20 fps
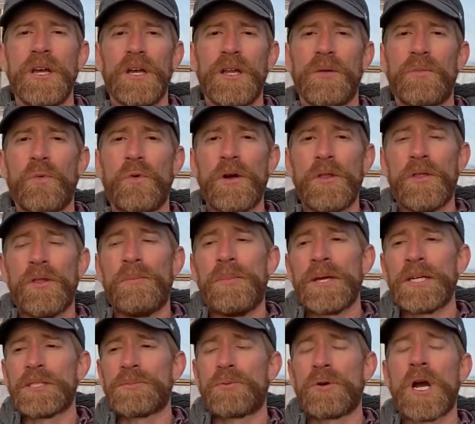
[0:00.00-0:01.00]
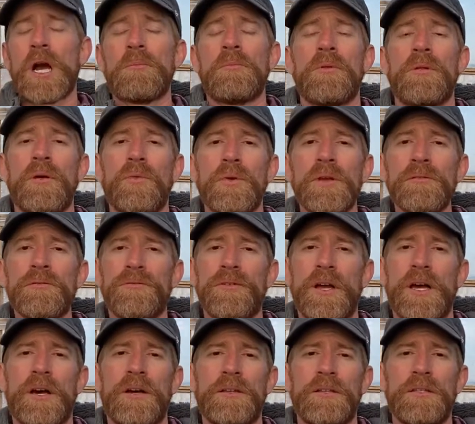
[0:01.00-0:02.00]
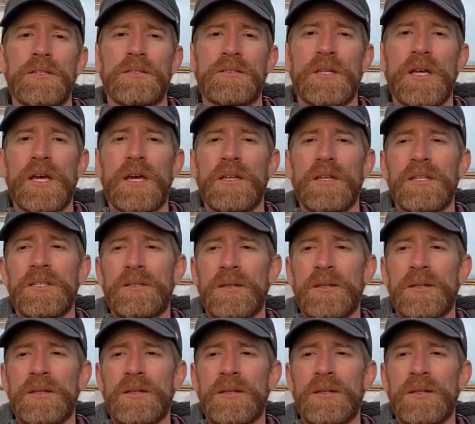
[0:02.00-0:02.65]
The biggest problem that we found is that